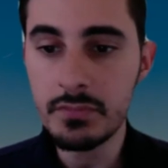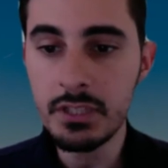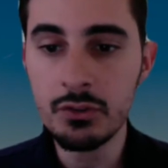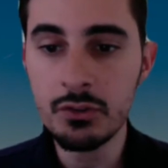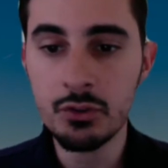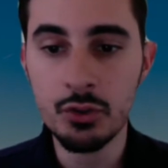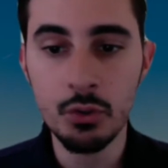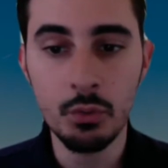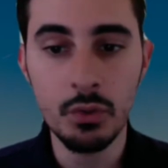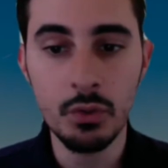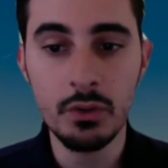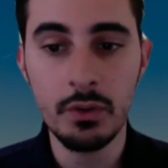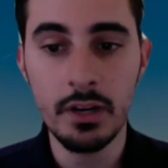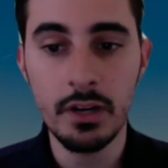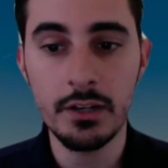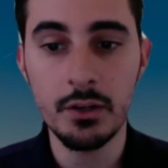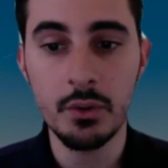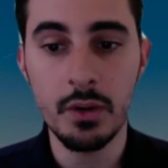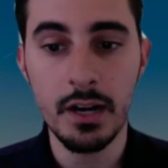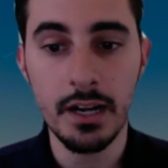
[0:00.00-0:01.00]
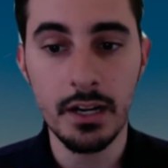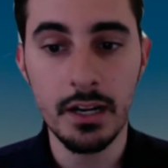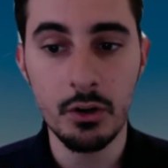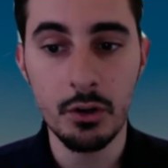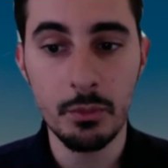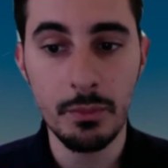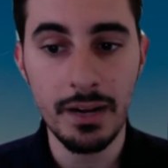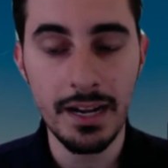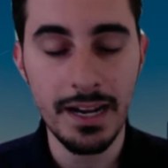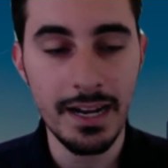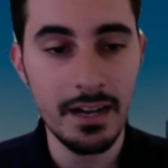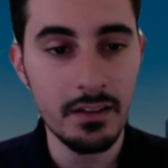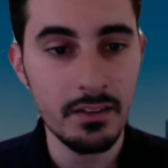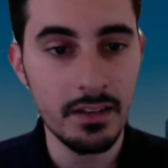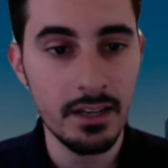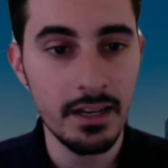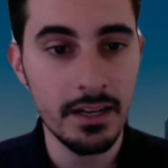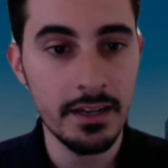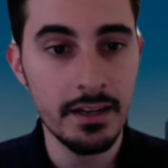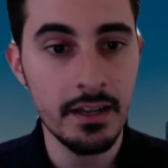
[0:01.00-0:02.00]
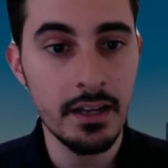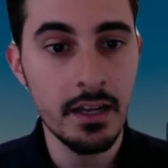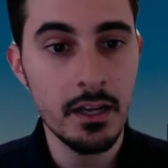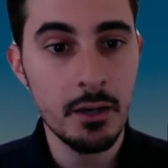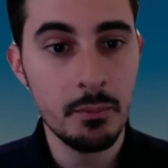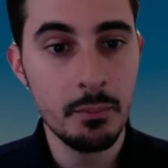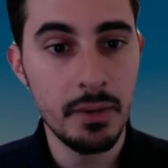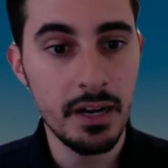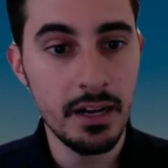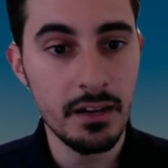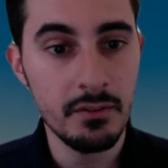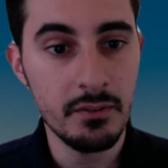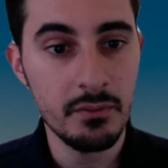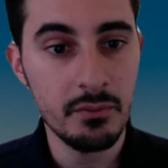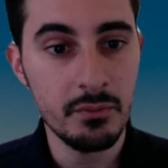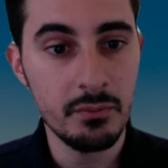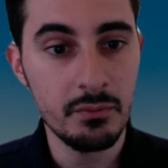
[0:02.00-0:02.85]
So what do? I go to my outline by